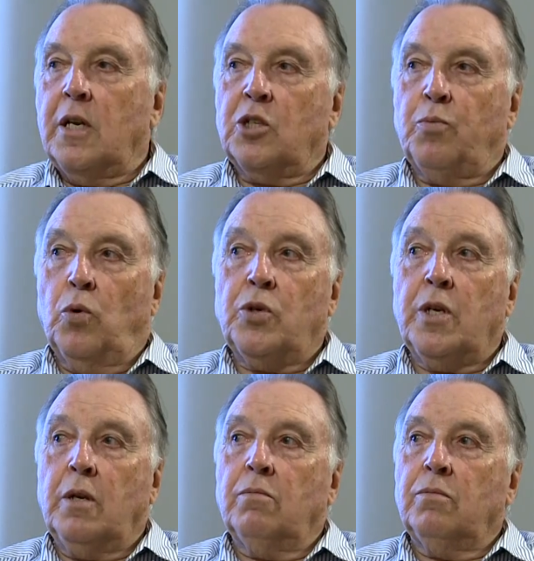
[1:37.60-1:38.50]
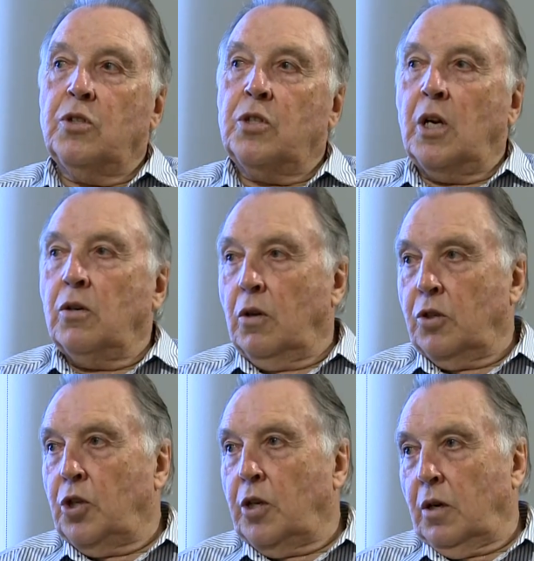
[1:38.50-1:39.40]
in exporting this
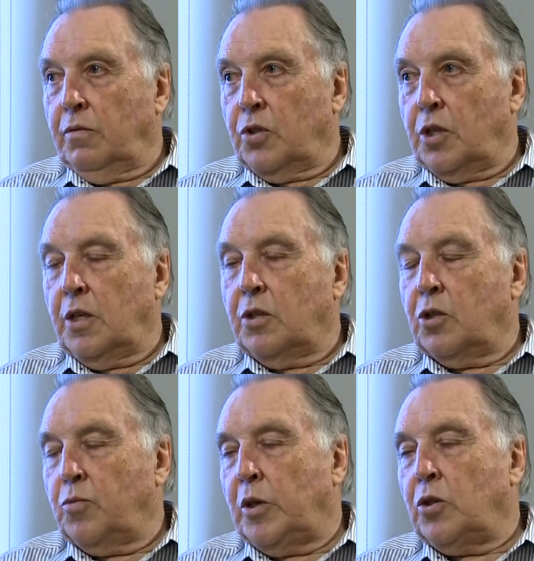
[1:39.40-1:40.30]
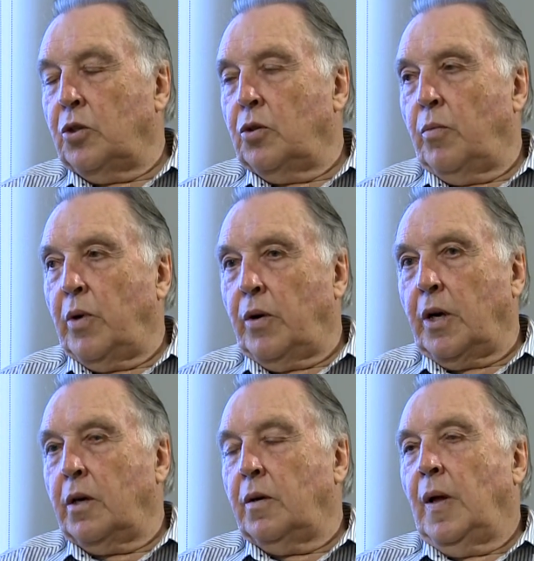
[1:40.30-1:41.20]
technology overseas, especially to
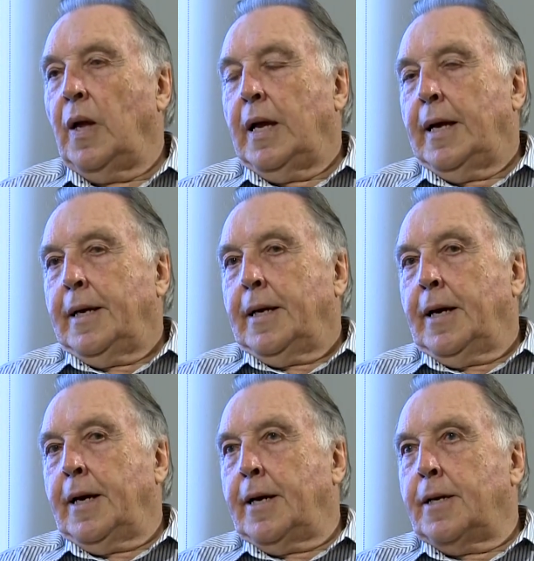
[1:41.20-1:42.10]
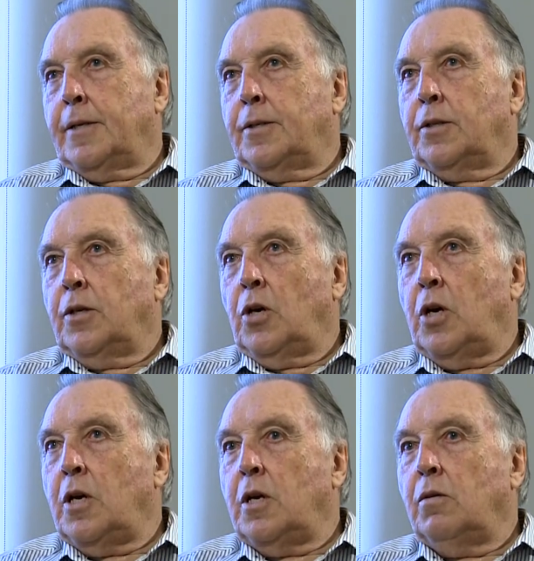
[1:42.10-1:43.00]
America. And
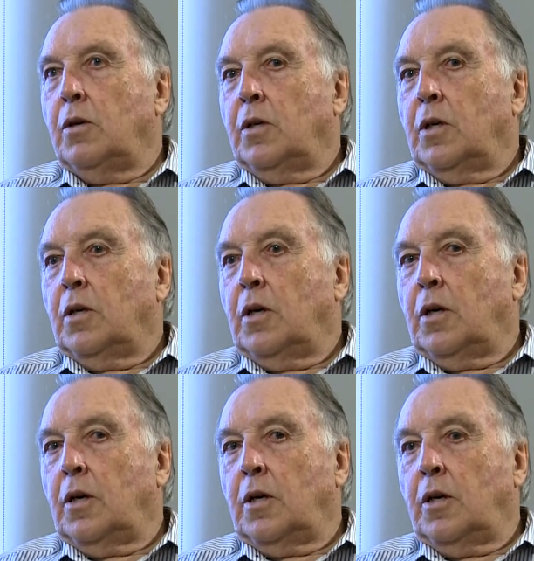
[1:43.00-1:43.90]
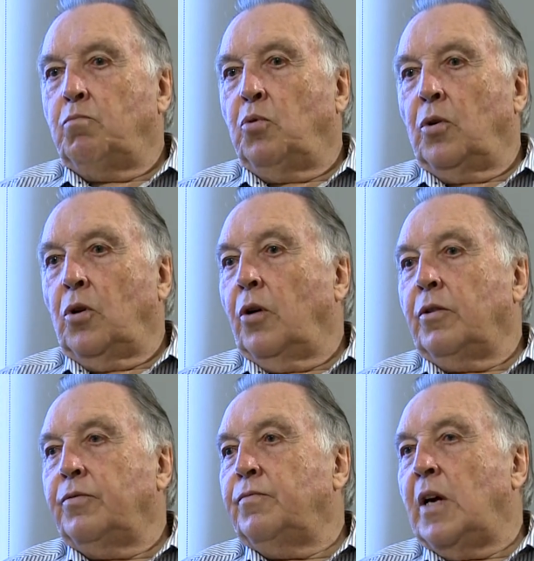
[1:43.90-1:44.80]
he put a
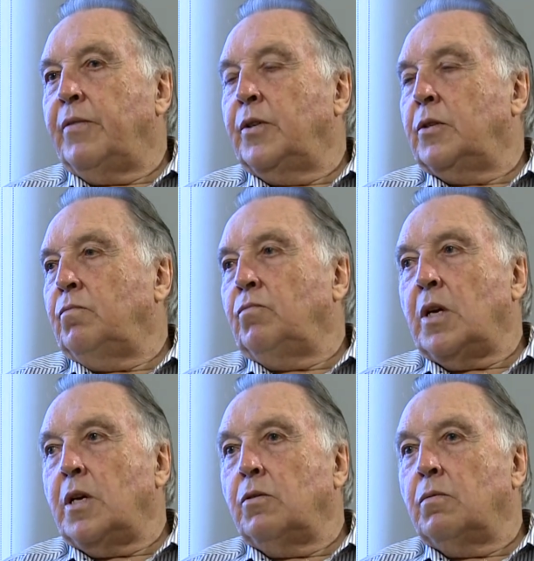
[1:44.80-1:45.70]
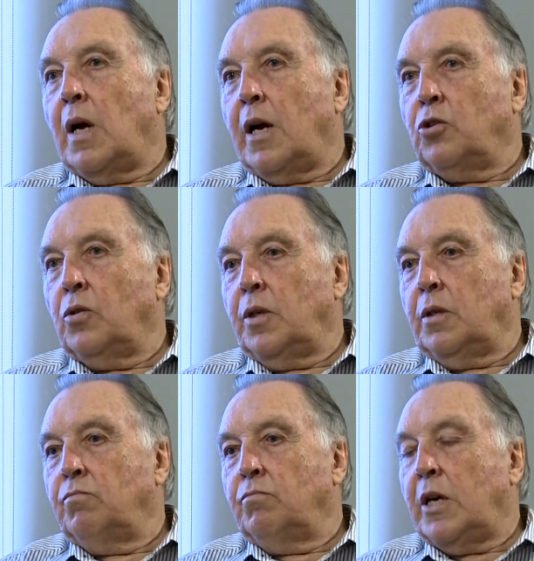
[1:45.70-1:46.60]
lot of effort in
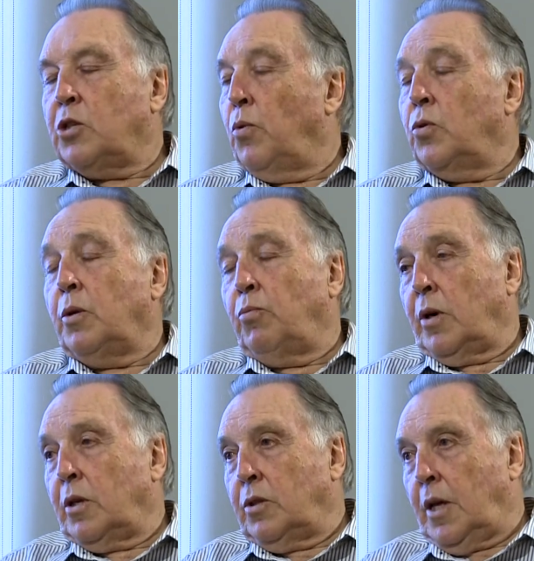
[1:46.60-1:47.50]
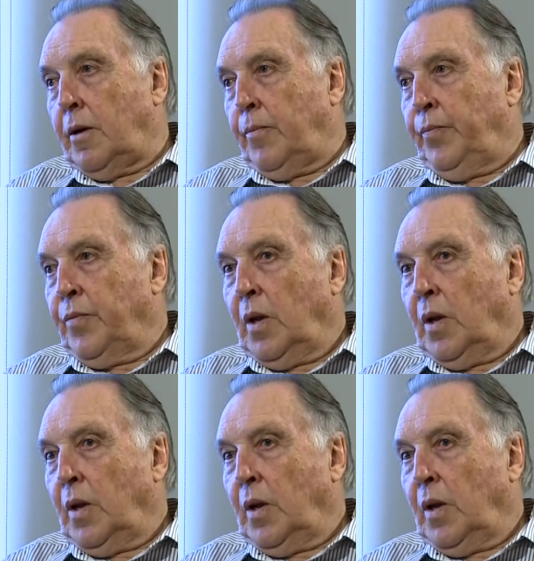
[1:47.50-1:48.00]
actually exporting product there.